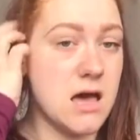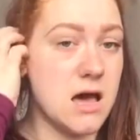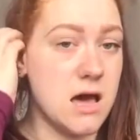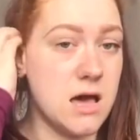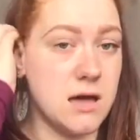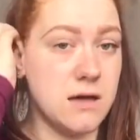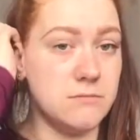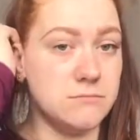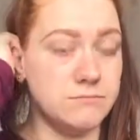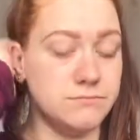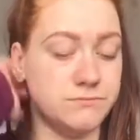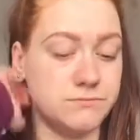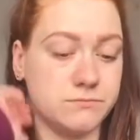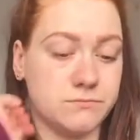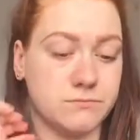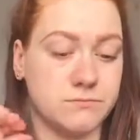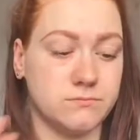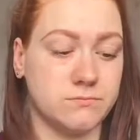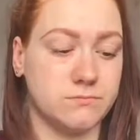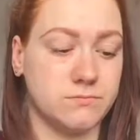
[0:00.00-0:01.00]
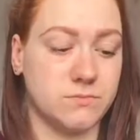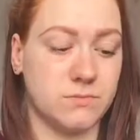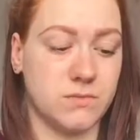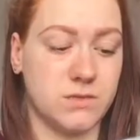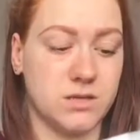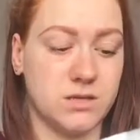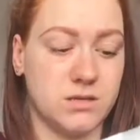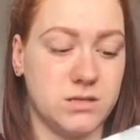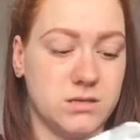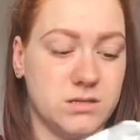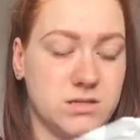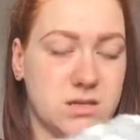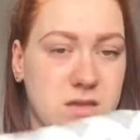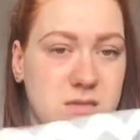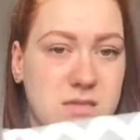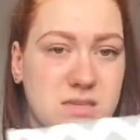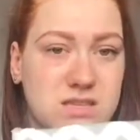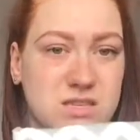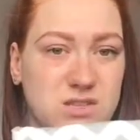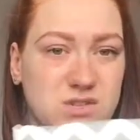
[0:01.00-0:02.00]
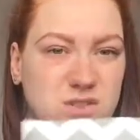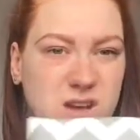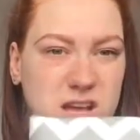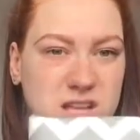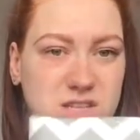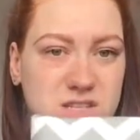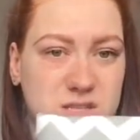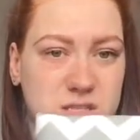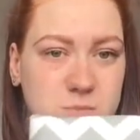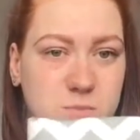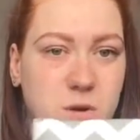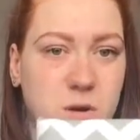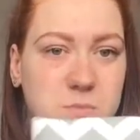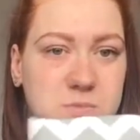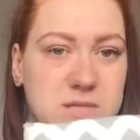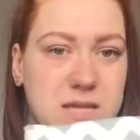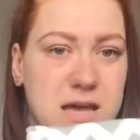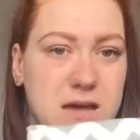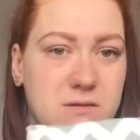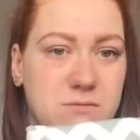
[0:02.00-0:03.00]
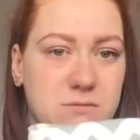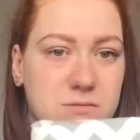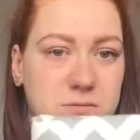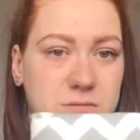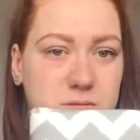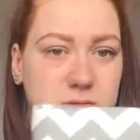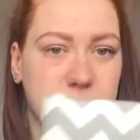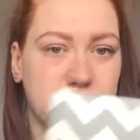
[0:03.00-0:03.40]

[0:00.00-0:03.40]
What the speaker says: So this is great to just pop down.